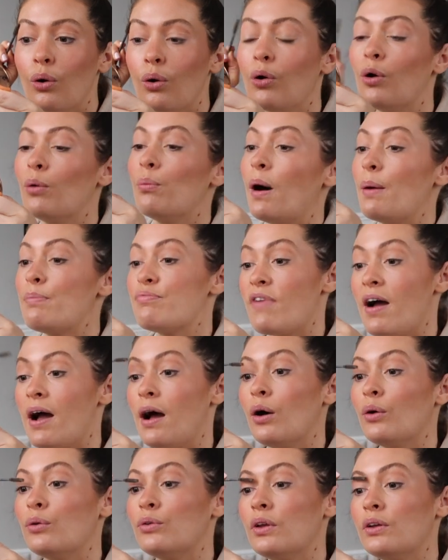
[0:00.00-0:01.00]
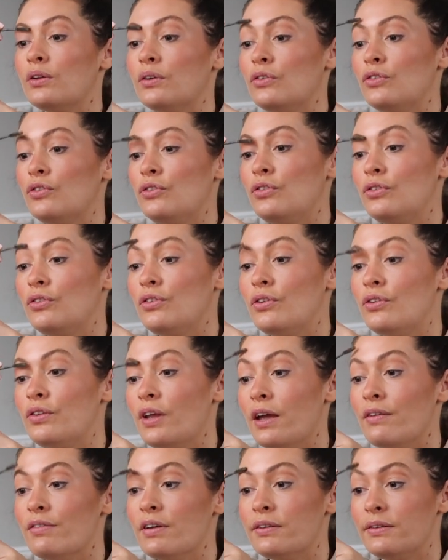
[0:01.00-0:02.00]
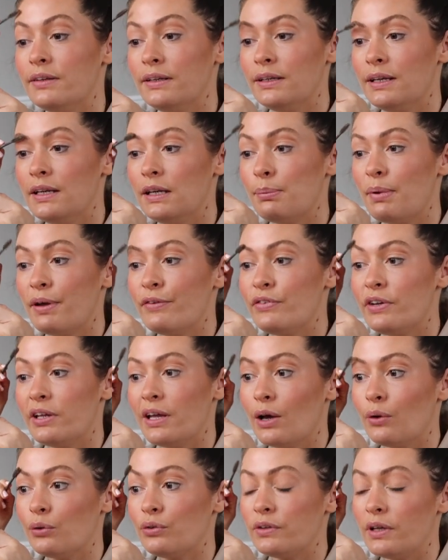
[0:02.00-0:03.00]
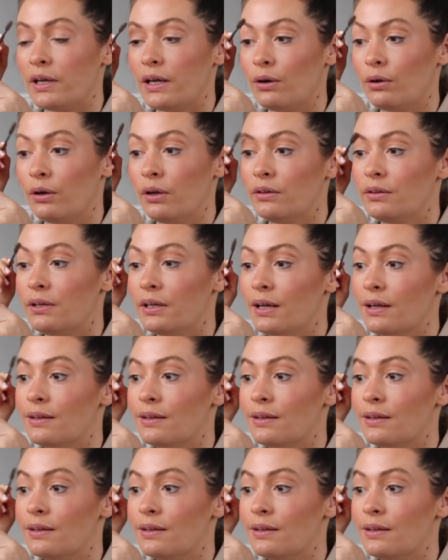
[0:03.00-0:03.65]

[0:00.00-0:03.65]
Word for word: Oh, my brows seriously need a bit of TLC.